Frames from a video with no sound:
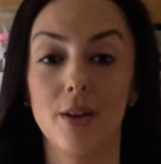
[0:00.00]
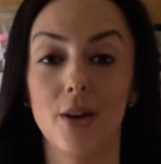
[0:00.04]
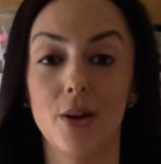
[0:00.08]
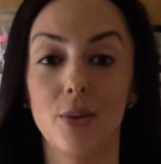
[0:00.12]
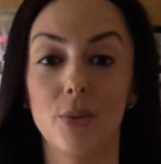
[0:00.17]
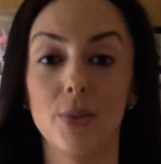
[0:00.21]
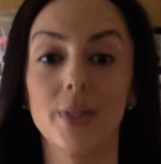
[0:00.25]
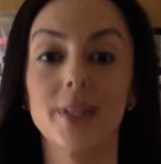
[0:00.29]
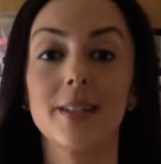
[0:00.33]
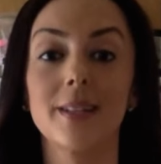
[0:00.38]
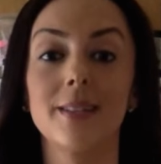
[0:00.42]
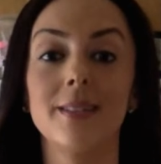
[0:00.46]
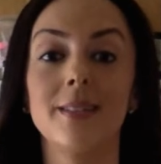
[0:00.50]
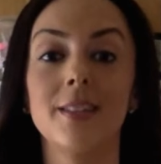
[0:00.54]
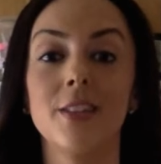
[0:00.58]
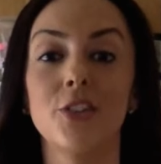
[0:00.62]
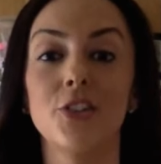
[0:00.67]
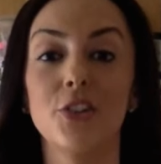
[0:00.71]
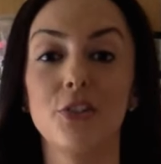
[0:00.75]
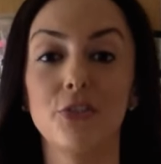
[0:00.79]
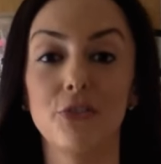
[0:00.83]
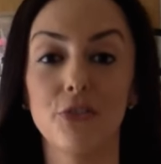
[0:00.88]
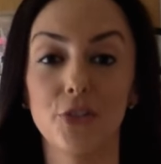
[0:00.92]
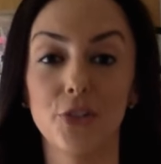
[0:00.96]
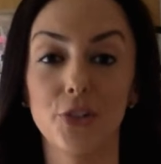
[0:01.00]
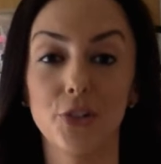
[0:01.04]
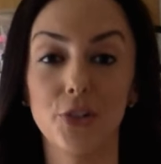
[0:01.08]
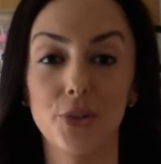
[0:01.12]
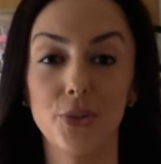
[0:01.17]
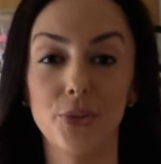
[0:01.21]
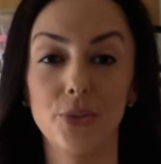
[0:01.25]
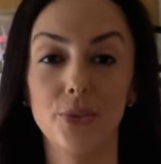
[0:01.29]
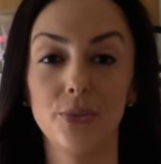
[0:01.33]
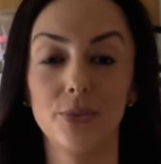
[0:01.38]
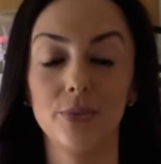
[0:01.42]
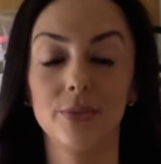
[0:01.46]
what's consistent for
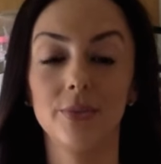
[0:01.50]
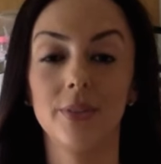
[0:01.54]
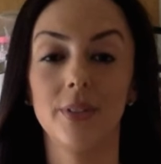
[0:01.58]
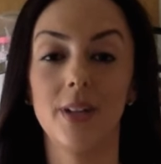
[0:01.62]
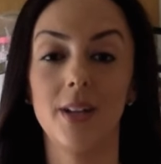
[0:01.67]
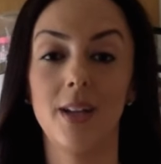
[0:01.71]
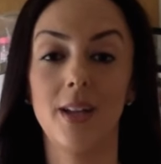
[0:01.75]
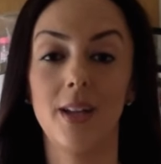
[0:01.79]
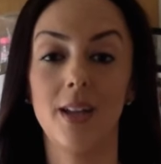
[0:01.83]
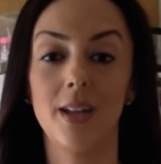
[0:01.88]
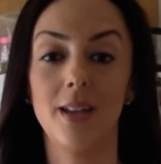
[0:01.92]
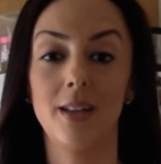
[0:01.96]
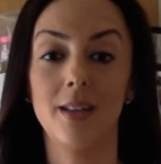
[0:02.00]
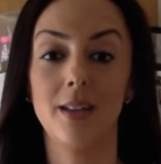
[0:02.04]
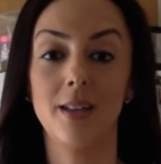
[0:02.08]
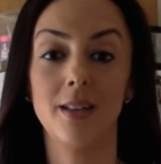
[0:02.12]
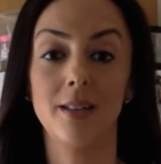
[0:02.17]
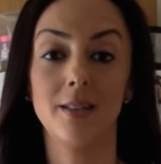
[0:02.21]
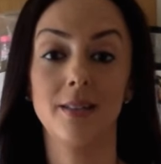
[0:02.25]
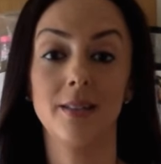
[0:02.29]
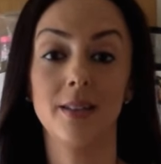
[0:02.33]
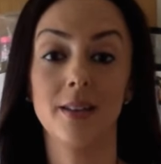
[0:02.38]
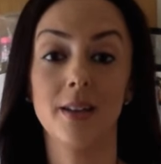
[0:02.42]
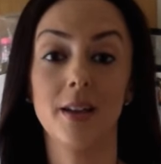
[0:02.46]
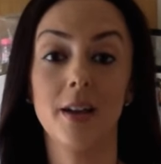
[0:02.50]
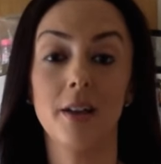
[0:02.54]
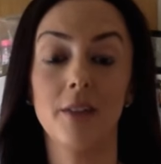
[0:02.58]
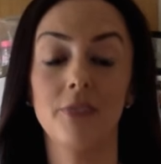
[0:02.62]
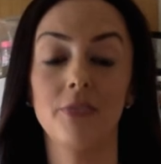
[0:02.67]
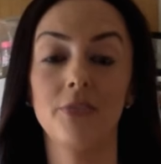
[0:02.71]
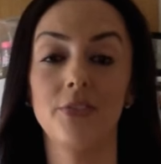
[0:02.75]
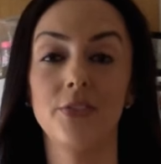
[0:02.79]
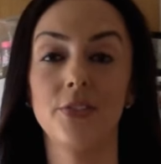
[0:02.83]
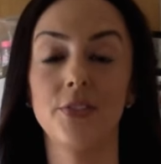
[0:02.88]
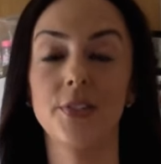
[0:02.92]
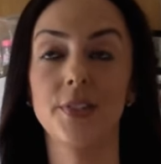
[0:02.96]
you, it's enough.
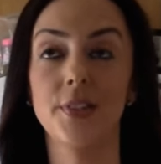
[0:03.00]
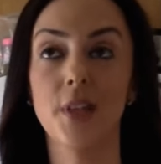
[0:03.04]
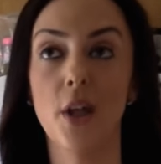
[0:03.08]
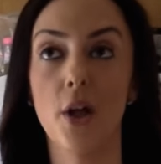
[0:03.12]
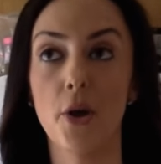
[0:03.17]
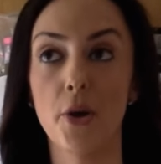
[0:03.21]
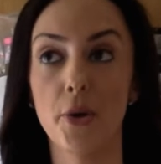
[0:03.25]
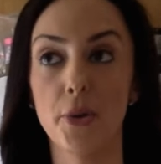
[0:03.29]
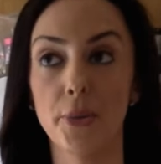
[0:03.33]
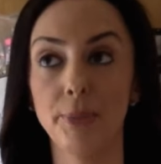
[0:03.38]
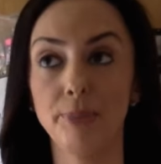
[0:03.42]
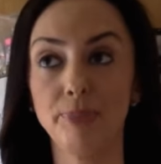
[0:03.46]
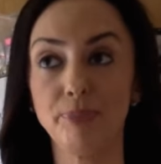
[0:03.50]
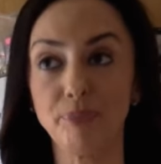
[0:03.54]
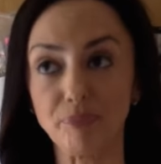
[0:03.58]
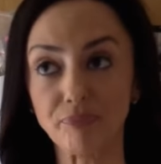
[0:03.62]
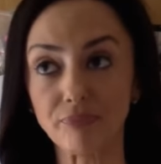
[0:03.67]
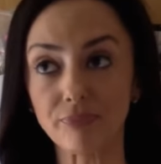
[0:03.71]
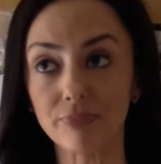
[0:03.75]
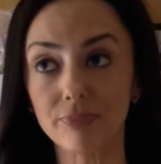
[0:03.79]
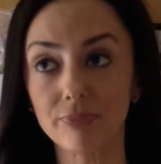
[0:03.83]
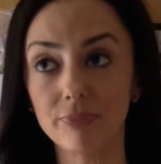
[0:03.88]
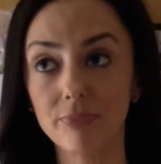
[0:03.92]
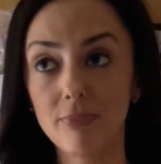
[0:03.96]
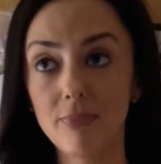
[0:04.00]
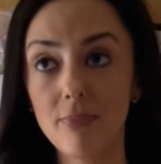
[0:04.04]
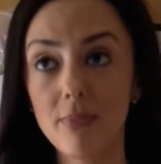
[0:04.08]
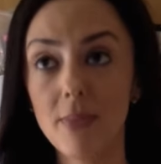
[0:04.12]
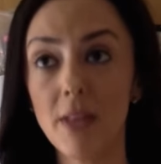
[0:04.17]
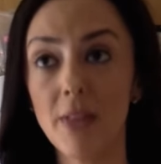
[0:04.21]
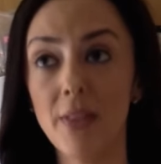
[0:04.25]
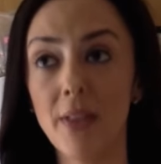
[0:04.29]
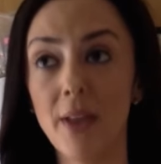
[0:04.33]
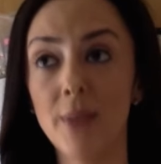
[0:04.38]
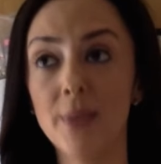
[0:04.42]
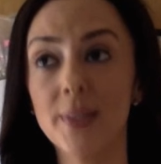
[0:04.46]
So
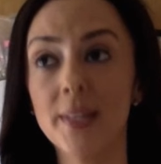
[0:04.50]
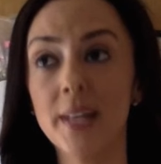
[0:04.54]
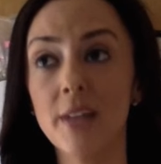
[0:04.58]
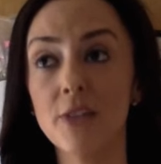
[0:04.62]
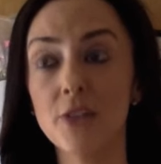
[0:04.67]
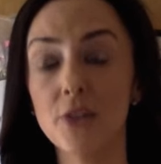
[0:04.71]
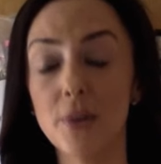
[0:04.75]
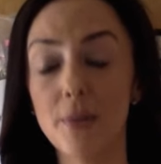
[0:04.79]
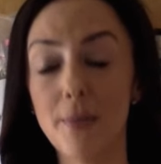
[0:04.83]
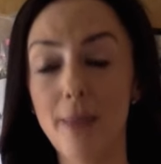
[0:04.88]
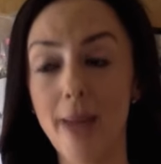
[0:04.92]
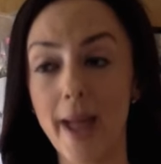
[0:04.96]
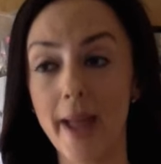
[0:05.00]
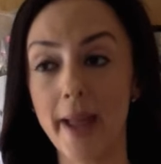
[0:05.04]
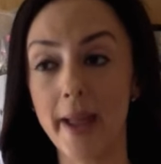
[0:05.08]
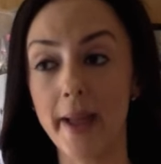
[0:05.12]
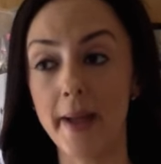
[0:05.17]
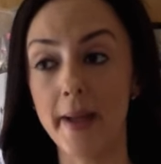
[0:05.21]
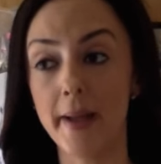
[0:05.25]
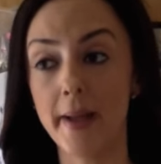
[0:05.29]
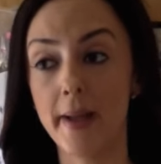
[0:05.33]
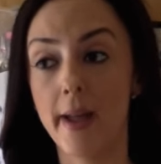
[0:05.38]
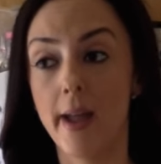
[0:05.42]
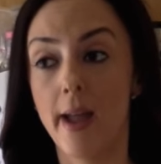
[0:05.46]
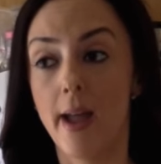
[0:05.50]
that was after Amaya.